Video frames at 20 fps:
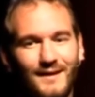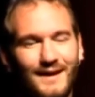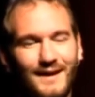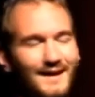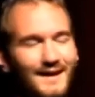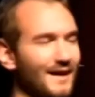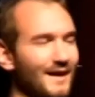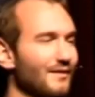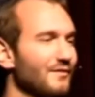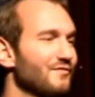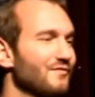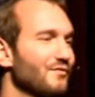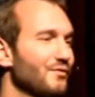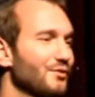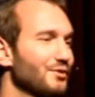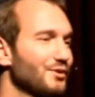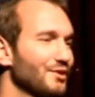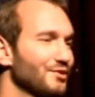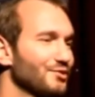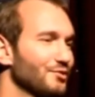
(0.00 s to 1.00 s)
in
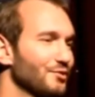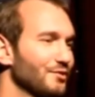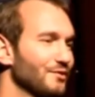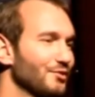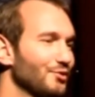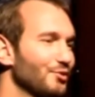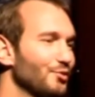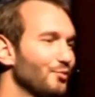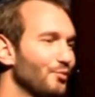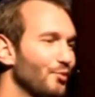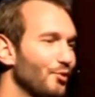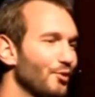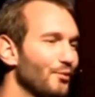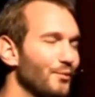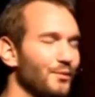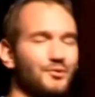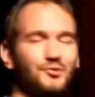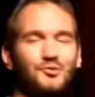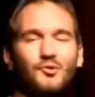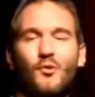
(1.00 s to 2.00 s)
California, I saw a little boy
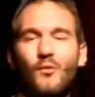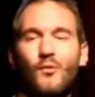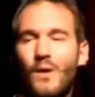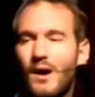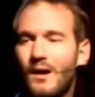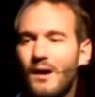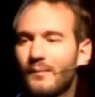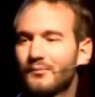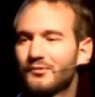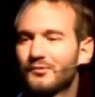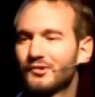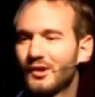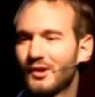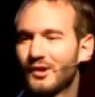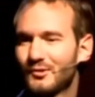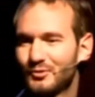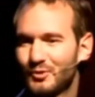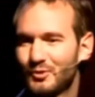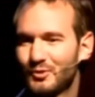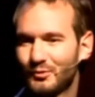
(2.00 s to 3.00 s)
with no arms
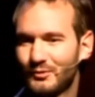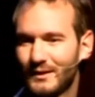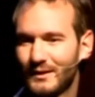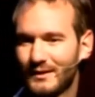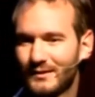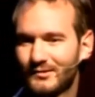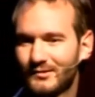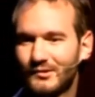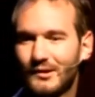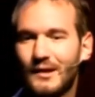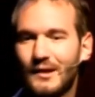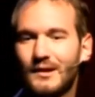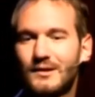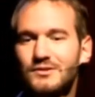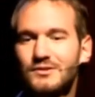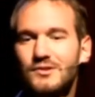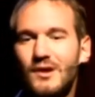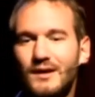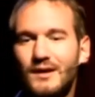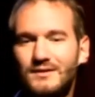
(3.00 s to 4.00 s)
and no legs,
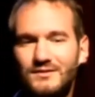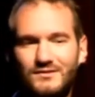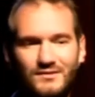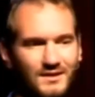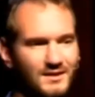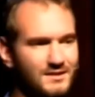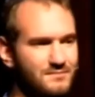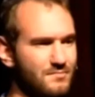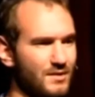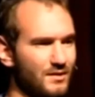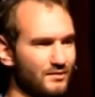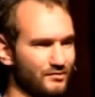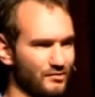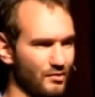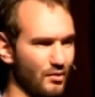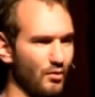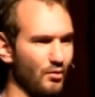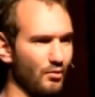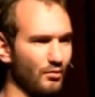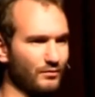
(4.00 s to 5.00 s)
19 months
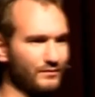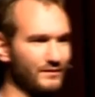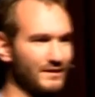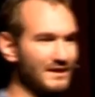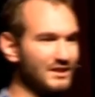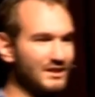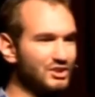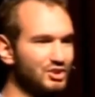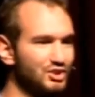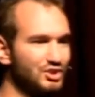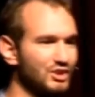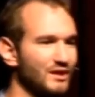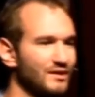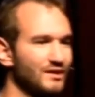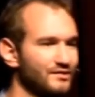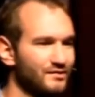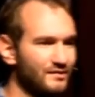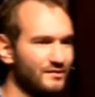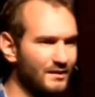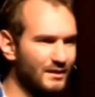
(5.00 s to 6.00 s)
old,
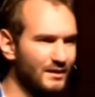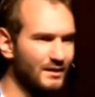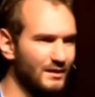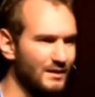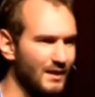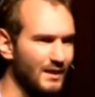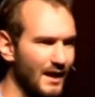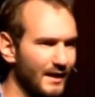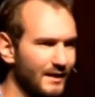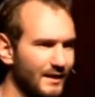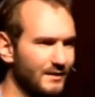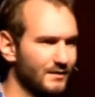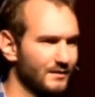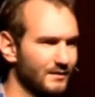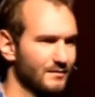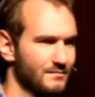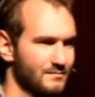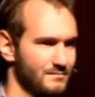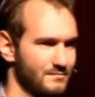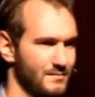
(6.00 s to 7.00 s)
just like
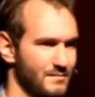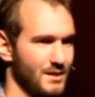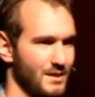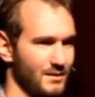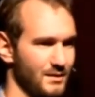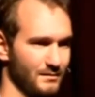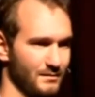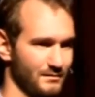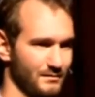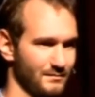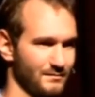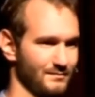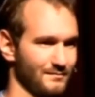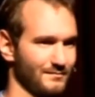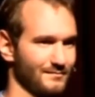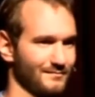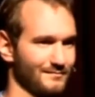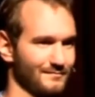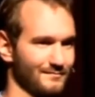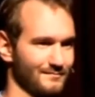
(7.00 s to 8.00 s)
me.
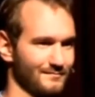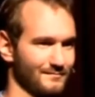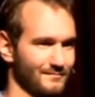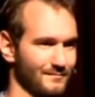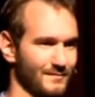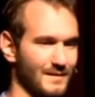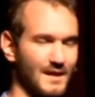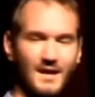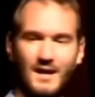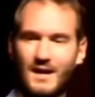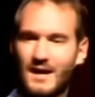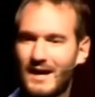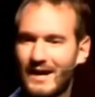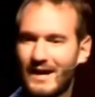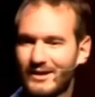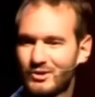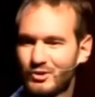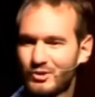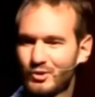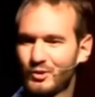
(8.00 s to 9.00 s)

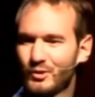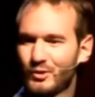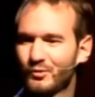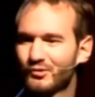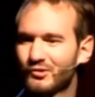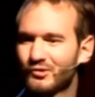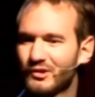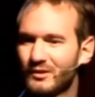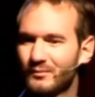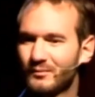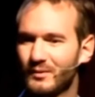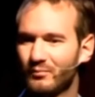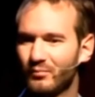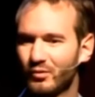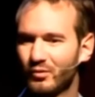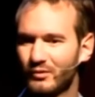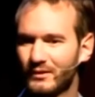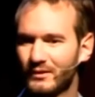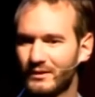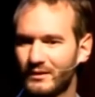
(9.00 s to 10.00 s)
I knew he was going to be
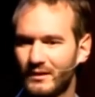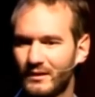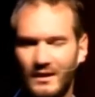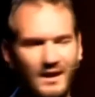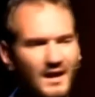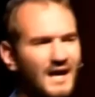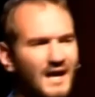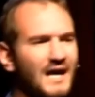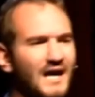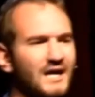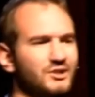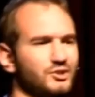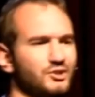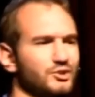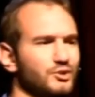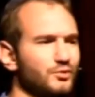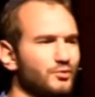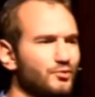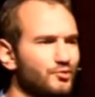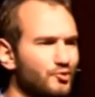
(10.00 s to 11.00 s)
bullied. I
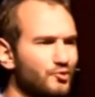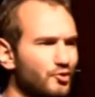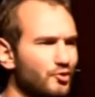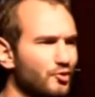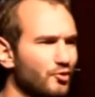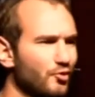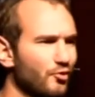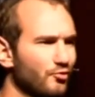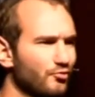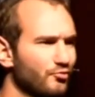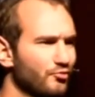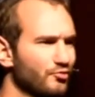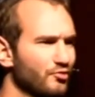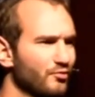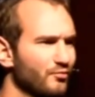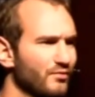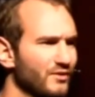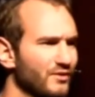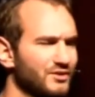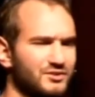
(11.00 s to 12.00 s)
knew he was going to go through
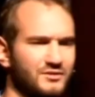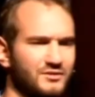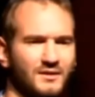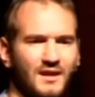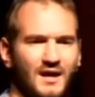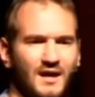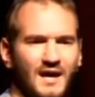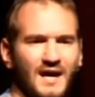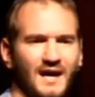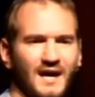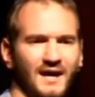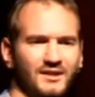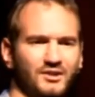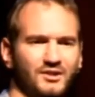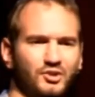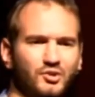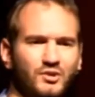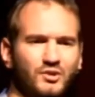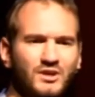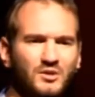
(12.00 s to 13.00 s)
depression. I
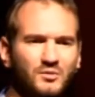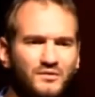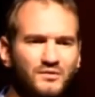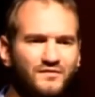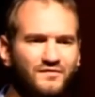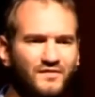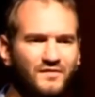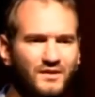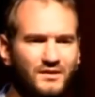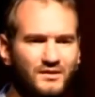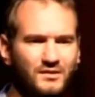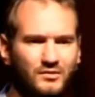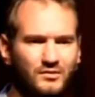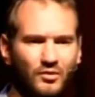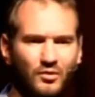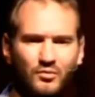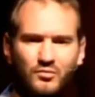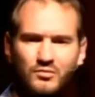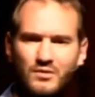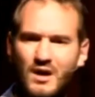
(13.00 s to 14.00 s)
knew he would feel
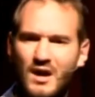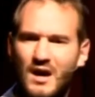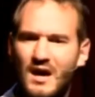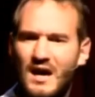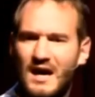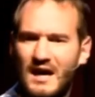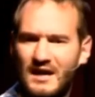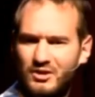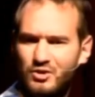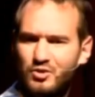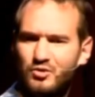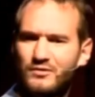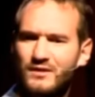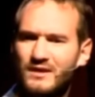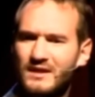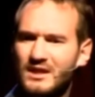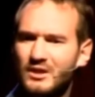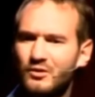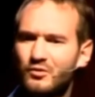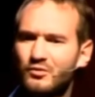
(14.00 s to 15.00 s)
alone. I knew
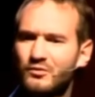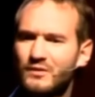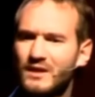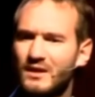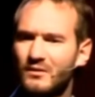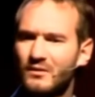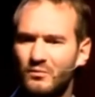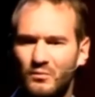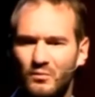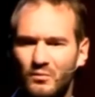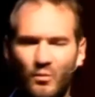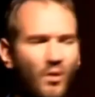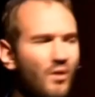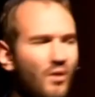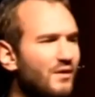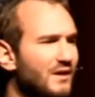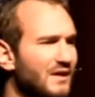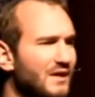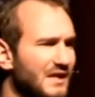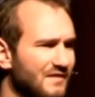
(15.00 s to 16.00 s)
that he would get
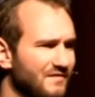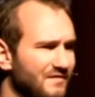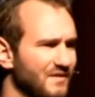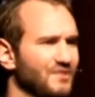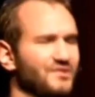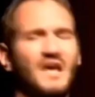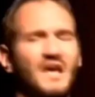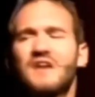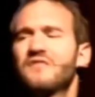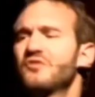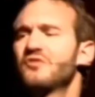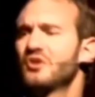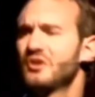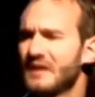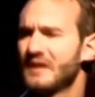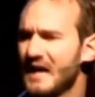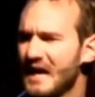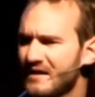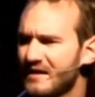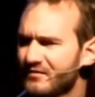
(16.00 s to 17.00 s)
worried if he's ever going
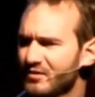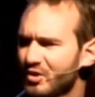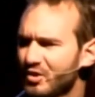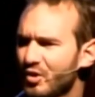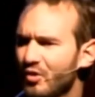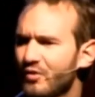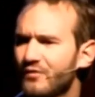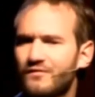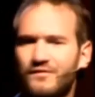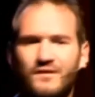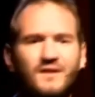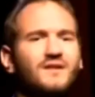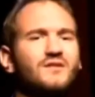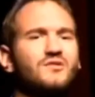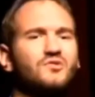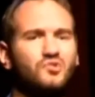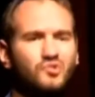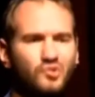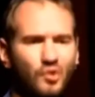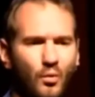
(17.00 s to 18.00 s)
to have a girlfriend
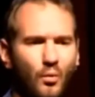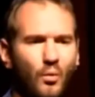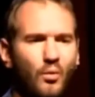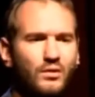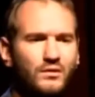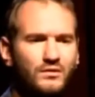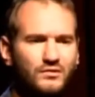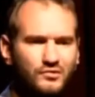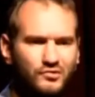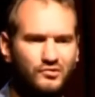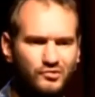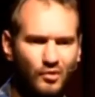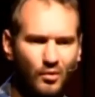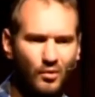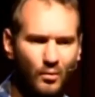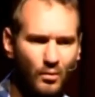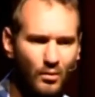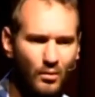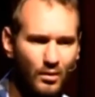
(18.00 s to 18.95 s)
and so on and so on.